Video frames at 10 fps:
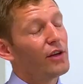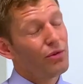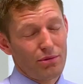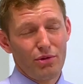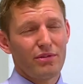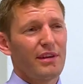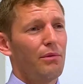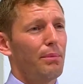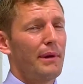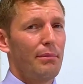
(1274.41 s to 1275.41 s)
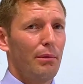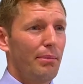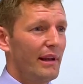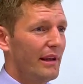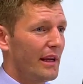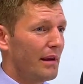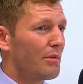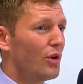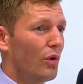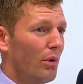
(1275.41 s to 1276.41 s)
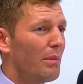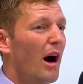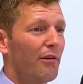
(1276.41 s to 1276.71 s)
And you see with people building, you know,